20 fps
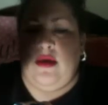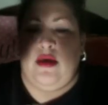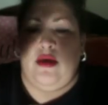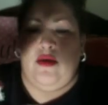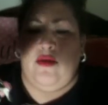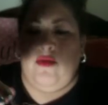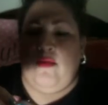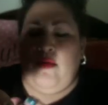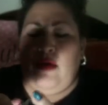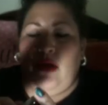
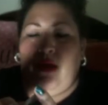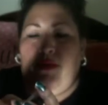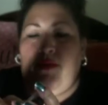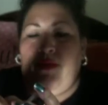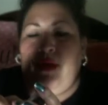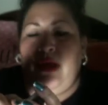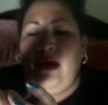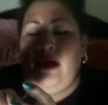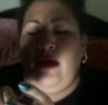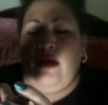Alright,
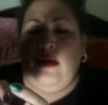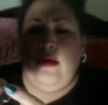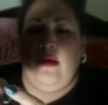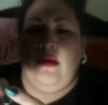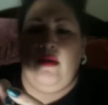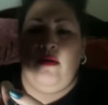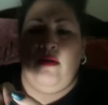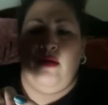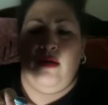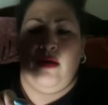
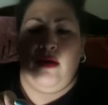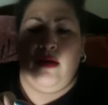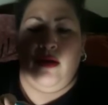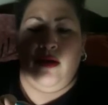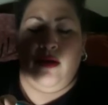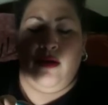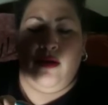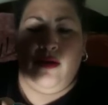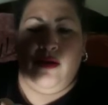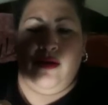well,
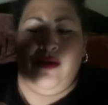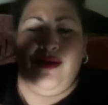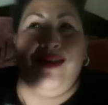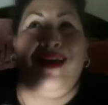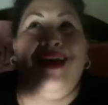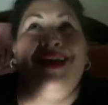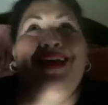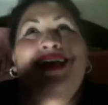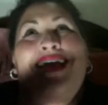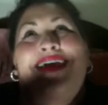
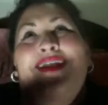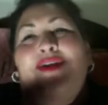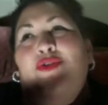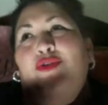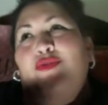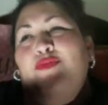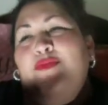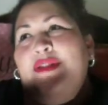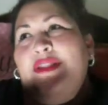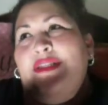I gotta
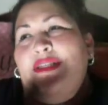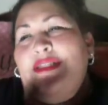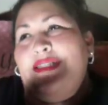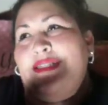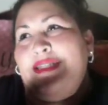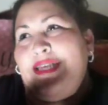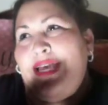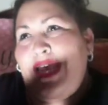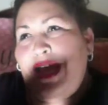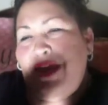open this
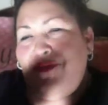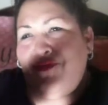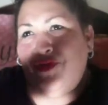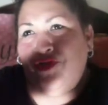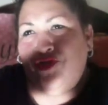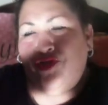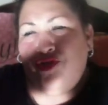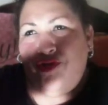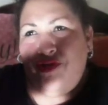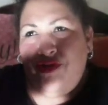because I have to
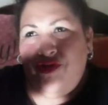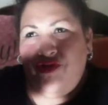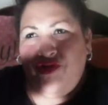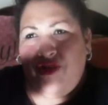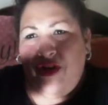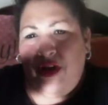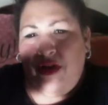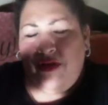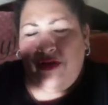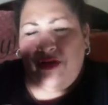show you this
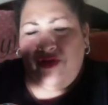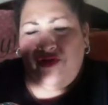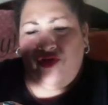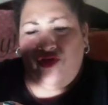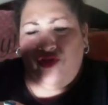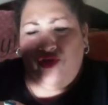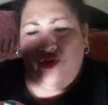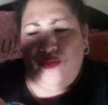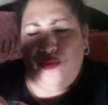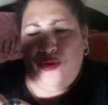color because it's
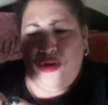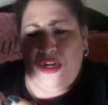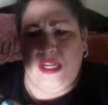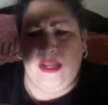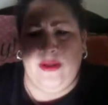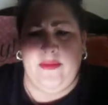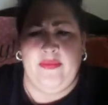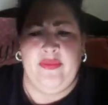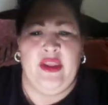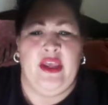so pretty.
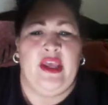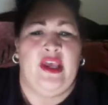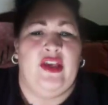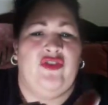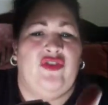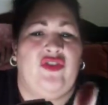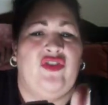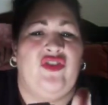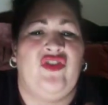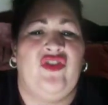
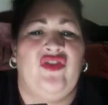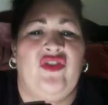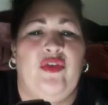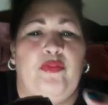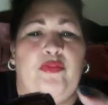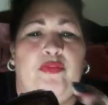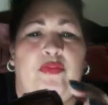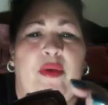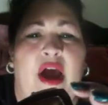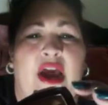So this is a
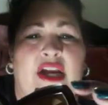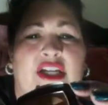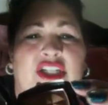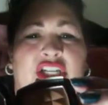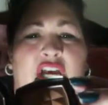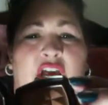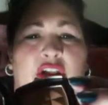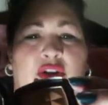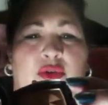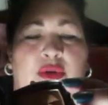
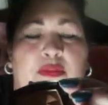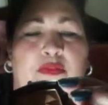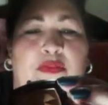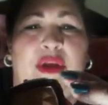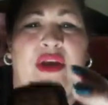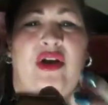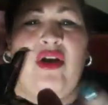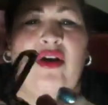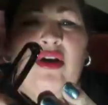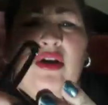eyeshadow in
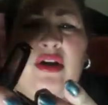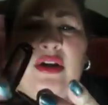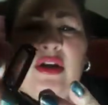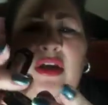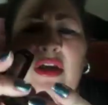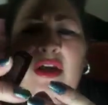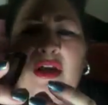Pecan.